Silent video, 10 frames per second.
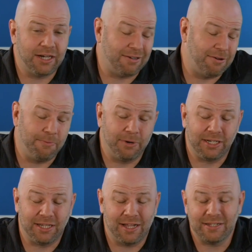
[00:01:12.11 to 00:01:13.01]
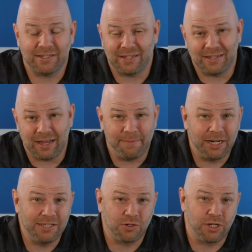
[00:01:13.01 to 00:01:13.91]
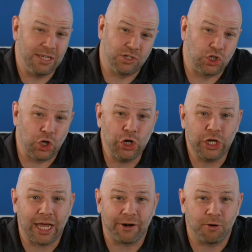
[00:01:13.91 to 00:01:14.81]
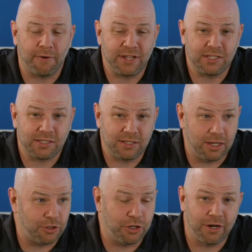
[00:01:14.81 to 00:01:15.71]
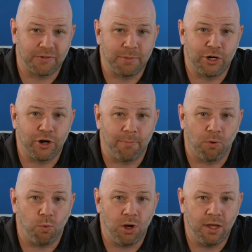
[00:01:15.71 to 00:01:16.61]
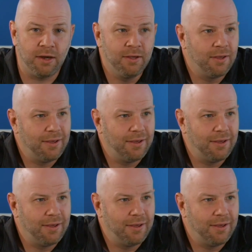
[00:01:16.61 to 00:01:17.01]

And when he does, I mean, he's good. I don't know if he's good enough to be your number one.